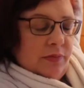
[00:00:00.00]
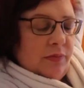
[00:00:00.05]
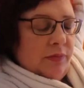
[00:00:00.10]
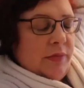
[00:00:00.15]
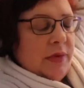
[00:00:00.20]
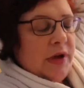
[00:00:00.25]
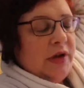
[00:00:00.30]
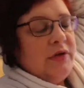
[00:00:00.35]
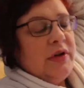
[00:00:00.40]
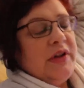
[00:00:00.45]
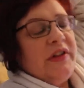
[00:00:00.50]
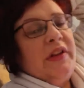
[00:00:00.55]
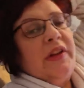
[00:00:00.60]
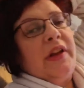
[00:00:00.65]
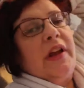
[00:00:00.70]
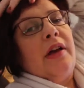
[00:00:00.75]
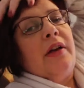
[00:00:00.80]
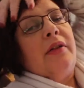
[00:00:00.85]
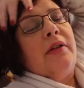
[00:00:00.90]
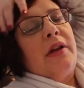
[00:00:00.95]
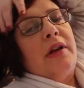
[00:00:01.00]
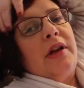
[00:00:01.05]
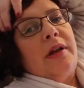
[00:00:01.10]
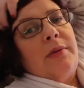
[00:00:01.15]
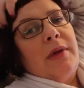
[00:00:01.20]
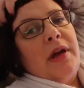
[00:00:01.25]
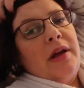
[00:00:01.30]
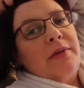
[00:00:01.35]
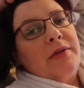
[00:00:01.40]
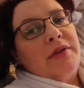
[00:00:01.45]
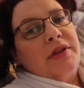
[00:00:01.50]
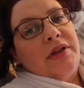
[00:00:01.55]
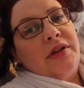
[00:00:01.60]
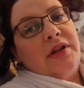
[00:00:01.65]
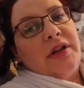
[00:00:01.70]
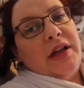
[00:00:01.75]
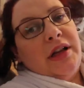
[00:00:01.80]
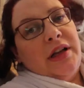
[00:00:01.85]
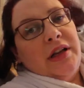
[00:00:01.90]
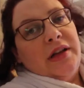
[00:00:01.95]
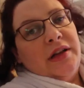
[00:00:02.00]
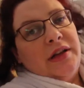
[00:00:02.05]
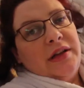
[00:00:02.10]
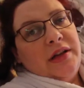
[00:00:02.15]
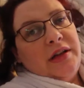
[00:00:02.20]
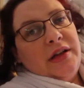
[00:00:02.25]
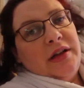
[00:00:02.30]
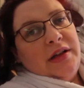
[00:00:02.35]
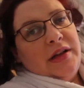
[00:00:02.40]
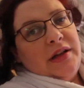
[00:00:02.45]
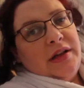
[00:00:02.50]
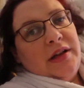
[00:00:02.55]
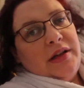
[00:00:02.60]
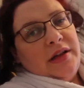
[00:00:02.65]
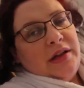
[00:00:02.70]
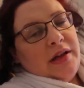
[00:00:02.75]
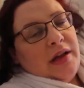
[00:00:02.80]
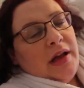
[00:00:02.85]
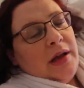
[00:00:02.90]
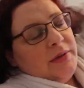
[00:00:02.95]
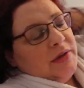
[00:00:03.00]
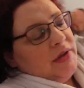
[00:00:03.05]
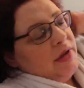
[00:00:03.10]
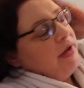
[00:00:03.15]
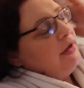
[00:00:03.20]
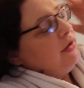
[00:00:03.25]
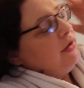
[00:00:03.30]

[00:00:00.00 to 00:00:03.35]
my dressing gown and I'm absolutely absolutely